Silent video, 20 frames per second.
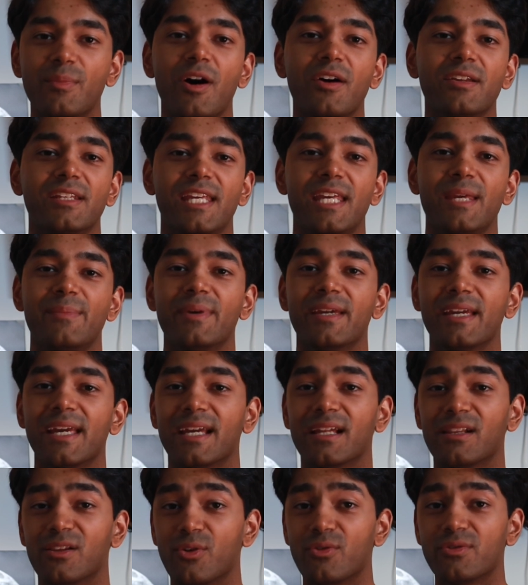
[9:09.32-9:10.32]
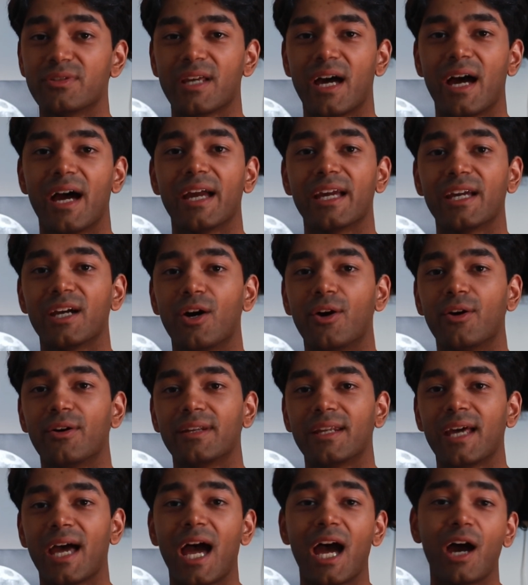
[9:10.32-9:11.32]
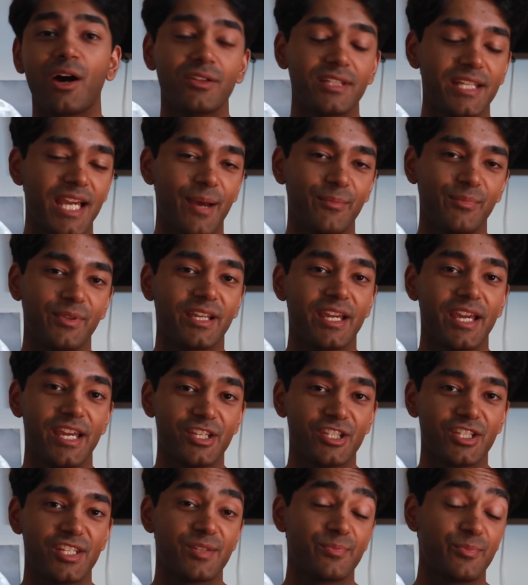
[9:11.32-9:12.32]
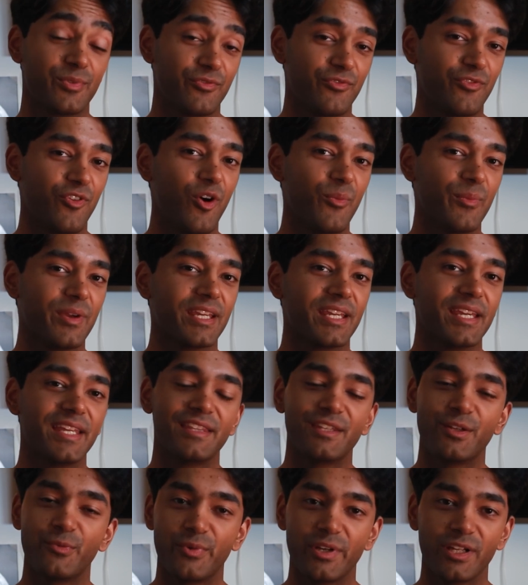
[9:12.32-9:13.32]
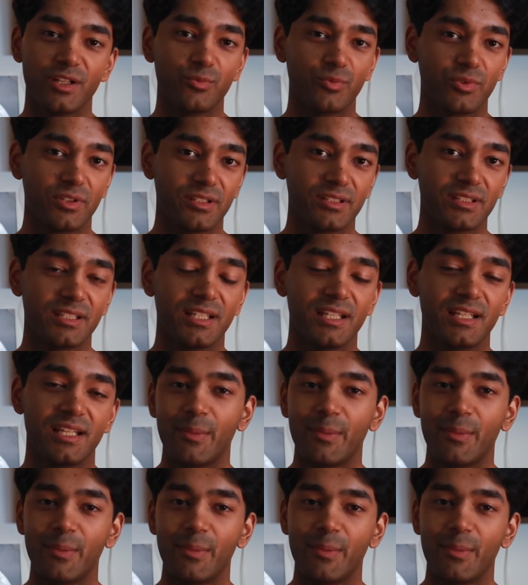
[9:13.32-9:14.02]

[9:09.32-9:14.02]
about keeping a close eye on how the application is performing in the real world.